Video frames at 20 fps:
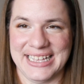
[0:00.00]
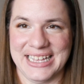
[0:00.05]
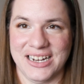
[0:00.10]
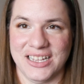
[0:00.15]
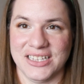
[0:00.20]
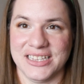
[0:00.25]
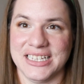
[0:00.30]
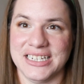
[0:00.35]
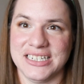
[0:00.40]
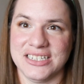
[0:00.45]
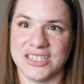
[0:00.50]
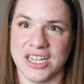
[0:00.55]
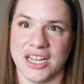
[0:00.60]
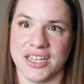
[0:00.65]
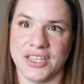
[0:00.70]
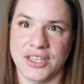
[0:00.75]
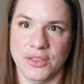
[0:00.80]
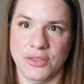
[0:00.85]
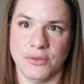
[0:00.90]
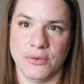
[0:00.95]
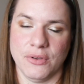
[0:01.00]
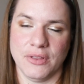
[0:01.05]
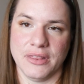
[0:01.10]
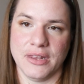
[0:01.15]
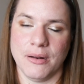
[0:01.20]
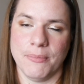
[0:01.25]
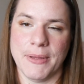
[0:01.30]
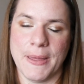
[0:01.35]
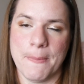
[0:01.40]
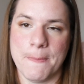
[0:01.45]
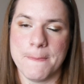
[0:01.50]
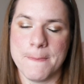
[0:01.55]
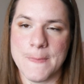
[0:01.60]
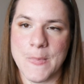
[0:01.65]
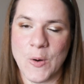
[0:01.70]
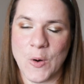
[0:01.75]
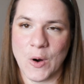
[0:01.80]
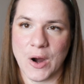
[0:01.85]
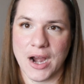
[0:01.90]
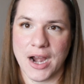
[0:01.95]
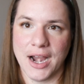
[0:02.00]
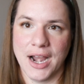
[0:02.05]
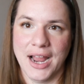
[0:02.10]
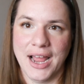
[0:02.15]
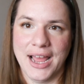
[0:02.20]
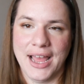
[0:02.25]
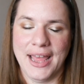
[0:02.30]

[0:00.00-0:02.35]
and I'll then talk you through a little bit more.